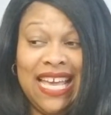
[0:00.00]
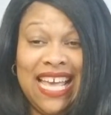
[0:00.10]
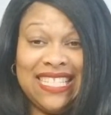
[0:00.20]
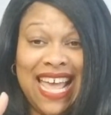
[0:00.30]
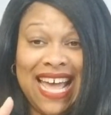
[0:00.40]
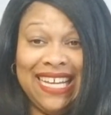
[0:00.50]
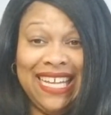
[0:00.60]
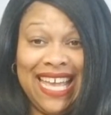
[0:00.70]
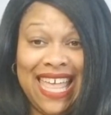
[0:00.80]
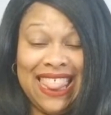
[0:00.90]
it's got
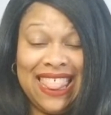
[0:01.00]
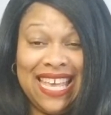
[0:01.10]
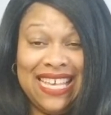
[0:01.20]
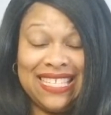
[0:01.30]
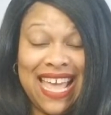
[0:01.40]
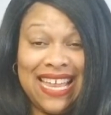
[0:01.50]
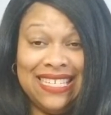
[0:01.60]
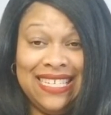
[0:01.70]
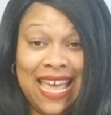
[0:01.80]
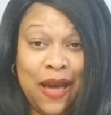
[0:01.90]
length it's
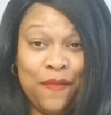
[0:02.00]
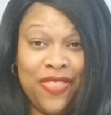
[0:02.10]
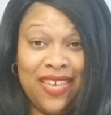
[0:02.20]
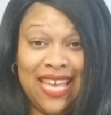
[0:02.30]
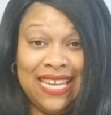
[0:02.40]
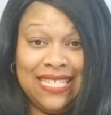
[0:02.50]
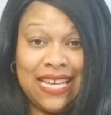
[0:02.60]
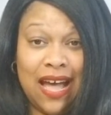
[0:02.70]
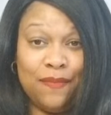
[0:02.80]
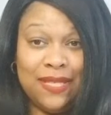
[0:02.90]
got depth it
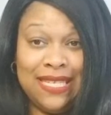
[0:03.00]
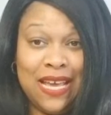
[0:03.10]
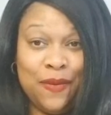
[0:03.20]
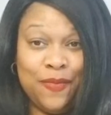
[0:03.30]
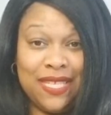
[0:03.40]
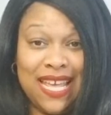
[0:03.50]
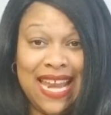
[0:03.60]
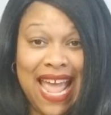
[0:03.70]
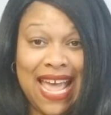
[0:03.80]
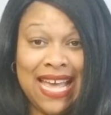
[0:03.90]
top zips
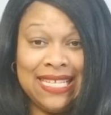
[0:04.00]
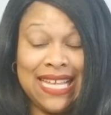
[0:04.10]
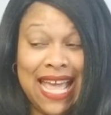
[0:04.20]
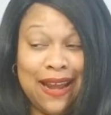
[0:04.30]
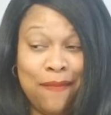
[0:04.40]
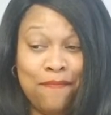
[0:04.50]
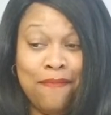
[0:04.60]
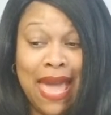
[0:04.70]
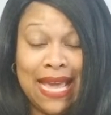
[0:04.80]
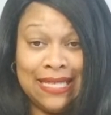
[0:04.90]
it has an
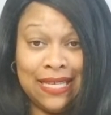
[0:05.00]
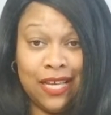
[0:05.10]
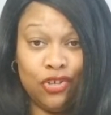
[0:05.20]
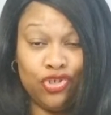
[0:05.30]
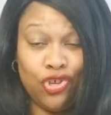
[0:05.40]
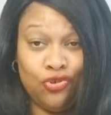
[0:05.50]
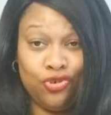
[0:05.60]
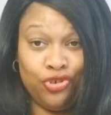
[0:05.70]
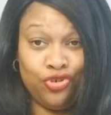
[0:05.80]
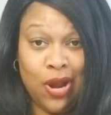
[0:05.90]
amazing
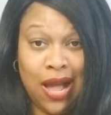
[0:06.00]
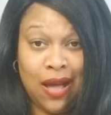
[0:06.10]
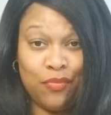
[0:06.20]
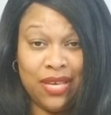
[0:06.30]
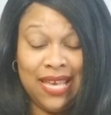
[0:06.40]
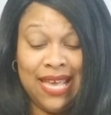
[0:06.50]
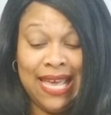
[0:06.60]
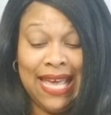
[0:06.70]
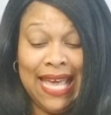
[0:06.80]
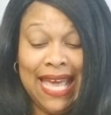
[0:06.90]
shoulder drop
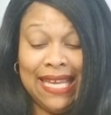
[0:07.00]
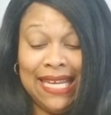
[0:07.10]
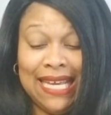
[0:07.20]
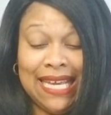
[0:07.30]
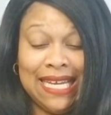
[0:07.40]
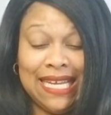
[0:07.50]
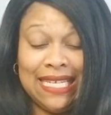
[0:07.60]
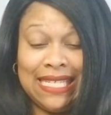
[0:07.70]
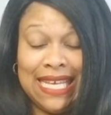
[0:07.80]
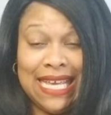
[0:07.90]
and it
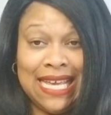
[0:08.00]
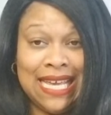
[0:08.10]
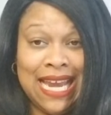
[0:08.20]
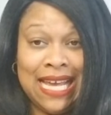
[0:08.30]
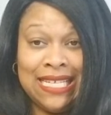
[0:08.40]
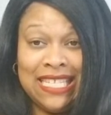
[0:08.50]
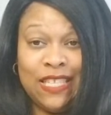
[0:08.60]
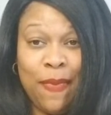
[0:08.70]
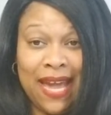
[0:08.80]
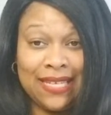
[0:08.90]
is in
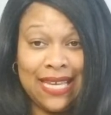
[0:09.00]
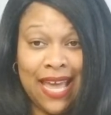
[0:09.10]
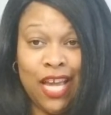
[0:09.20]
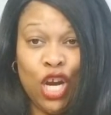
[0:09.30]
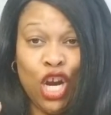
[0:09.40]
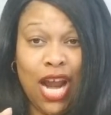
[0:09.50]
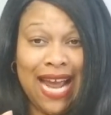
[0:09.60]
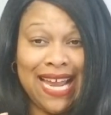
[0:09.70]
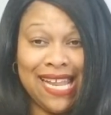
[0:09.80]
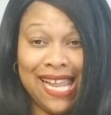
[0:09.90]
spectator
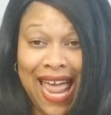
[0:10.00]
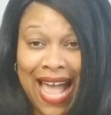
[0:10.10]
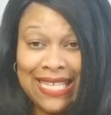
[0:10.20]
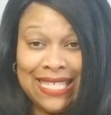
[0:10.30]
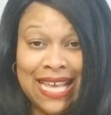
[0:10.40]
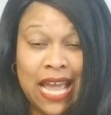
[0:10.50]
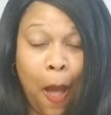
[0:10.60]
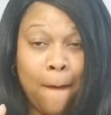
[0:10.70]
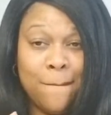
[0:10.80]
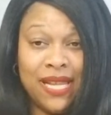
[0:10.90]
classic
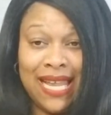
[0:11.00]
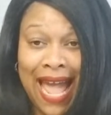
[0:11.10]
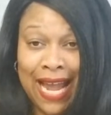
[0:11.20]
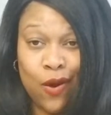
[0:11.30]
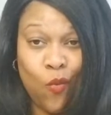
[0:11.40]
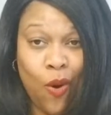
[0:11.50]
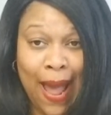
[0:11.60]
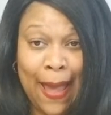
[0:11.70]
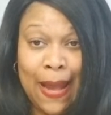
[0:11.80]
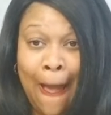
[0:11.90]
black and
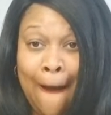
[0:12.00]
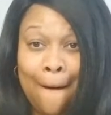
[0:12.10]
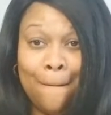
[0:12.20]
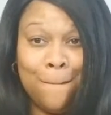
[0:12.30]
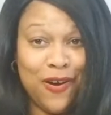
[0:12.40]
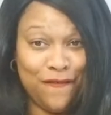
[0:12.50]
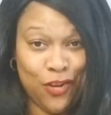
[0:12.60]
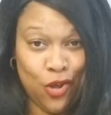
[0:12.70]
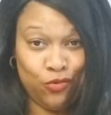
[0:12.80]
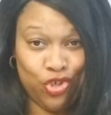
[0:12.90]
white
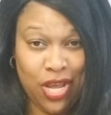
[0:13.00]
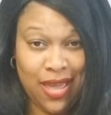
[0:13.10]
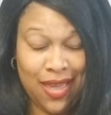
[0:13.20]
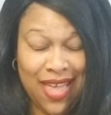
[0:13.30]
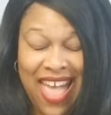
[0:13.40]
buffalo check